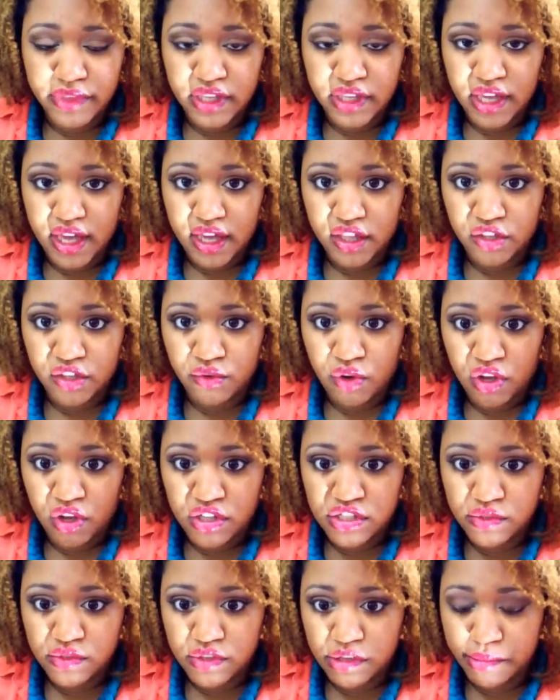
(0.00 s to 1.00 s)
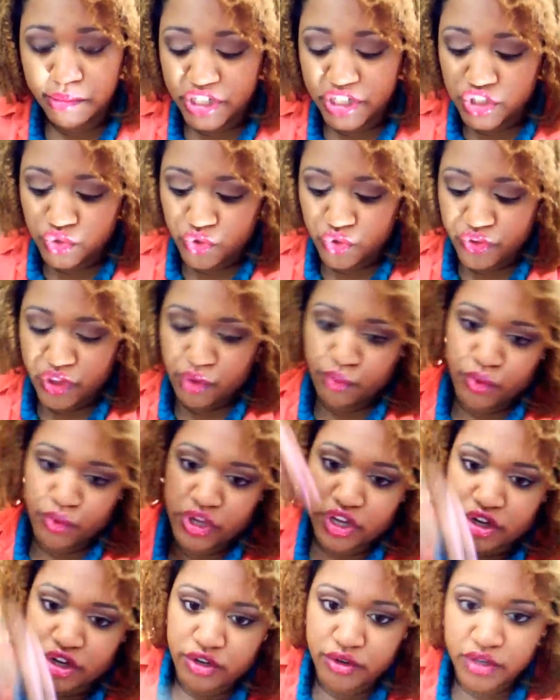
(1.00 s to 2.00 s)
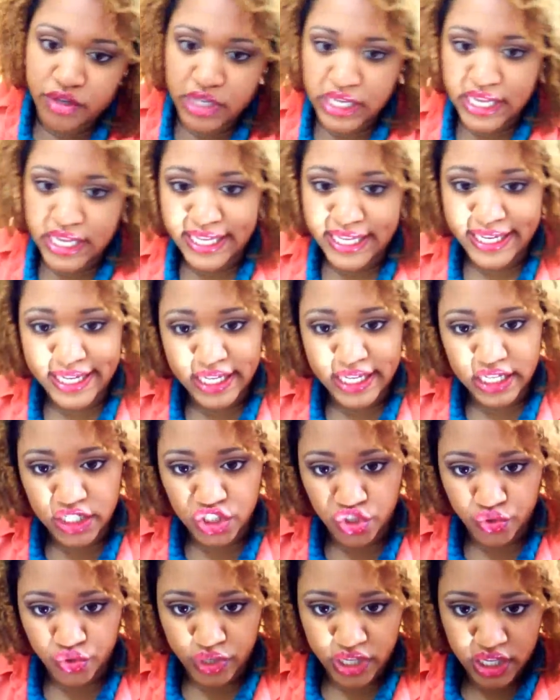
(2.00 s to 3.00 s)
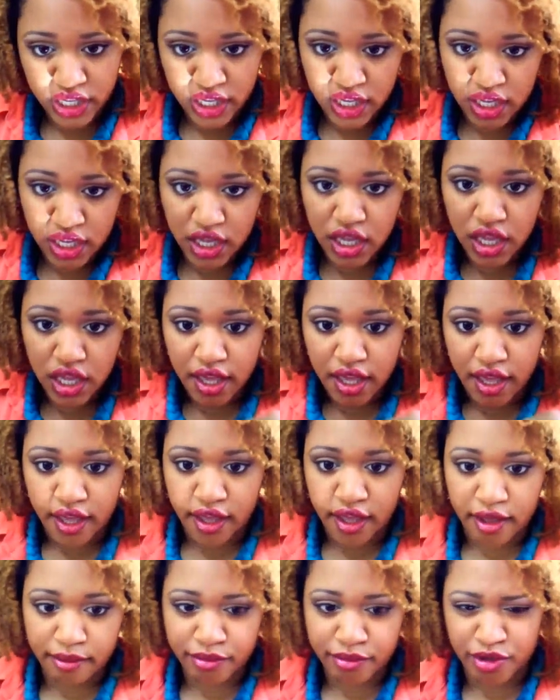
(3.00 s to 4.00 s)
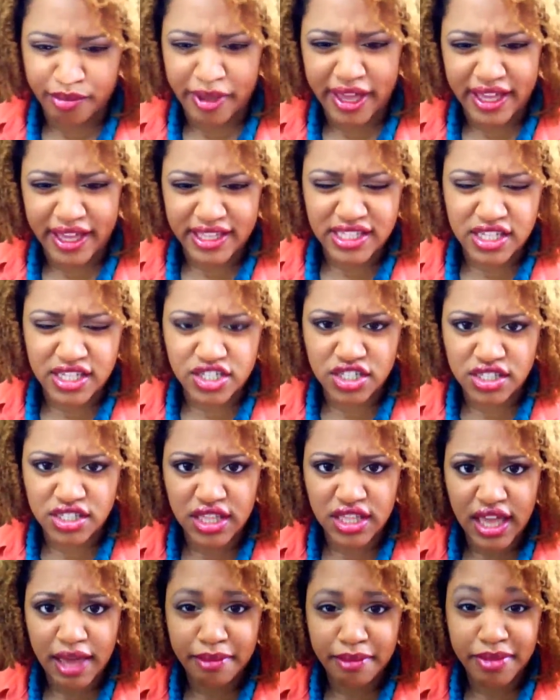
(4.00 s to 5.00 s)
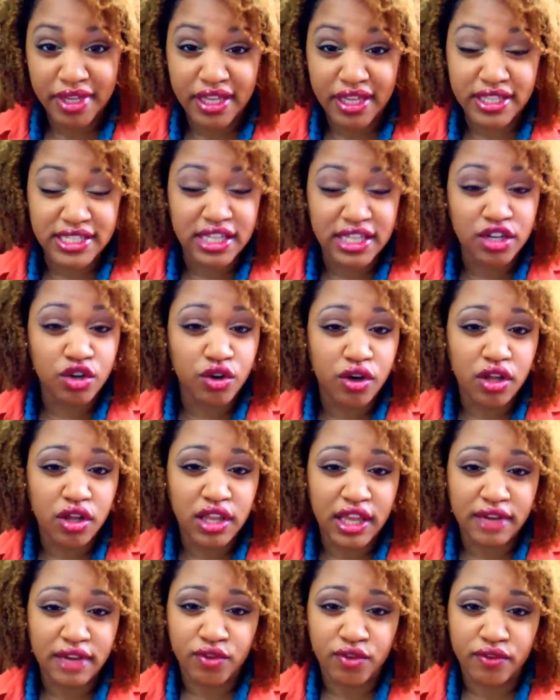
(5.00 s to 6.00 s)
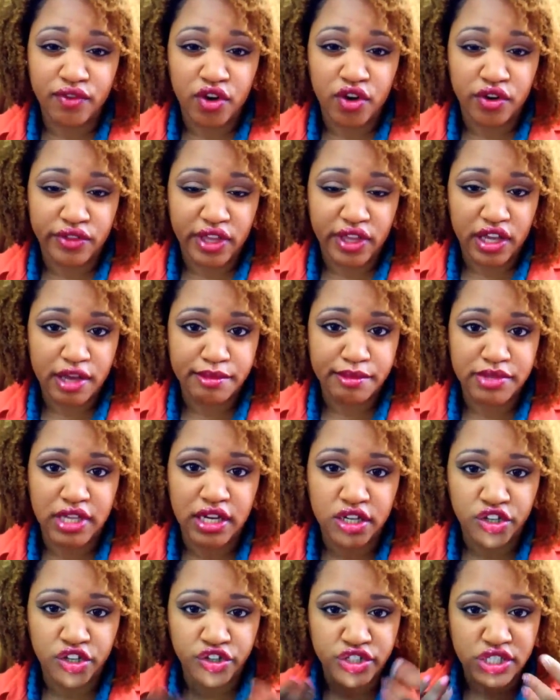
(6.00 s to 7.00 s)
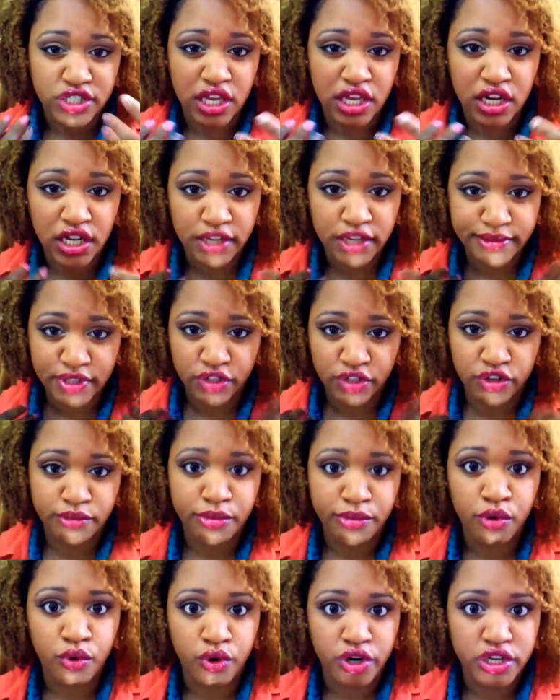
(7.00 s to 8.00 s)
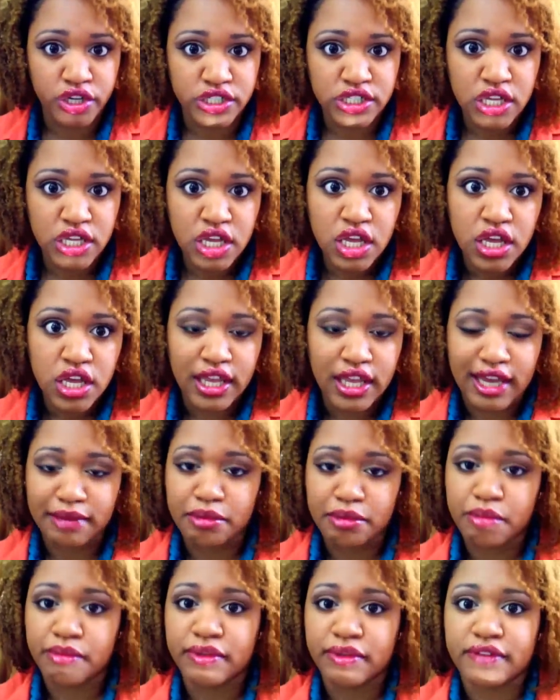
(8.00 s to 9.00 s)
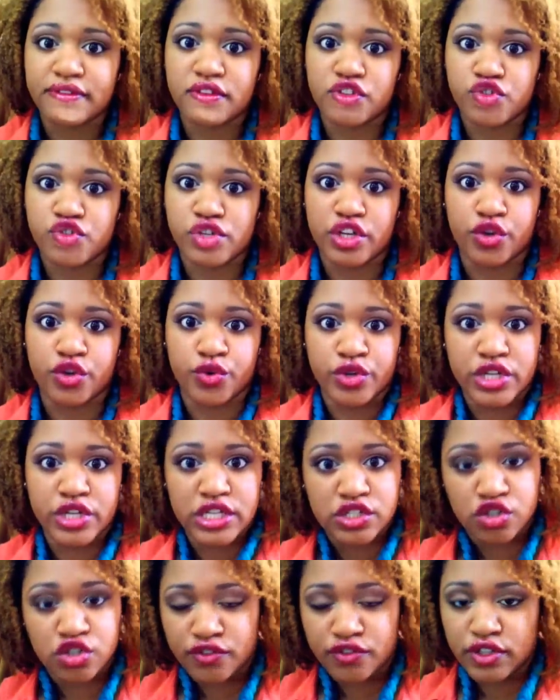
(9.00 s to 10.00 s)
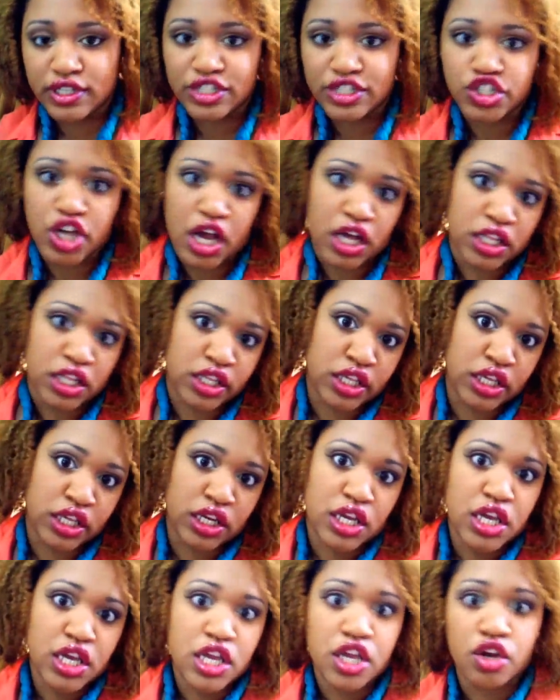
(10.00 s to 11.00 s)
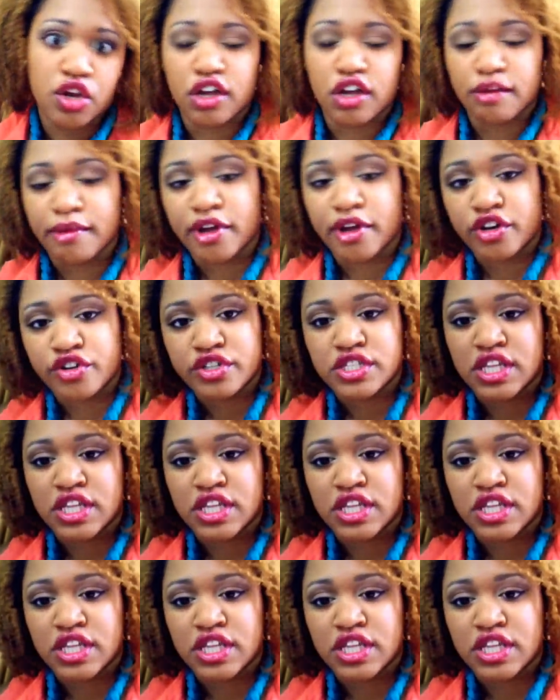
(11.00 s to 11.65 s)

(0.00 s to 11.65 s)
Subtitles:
Yeah, you also want to make sure that what you're eating and drinking, you're paying attention to that, because I know a lot of you have heard that comes out in your skin, it comes out in your pores. A lot of people believe that you eat grease, or if you eat chocolate, it'll come out in your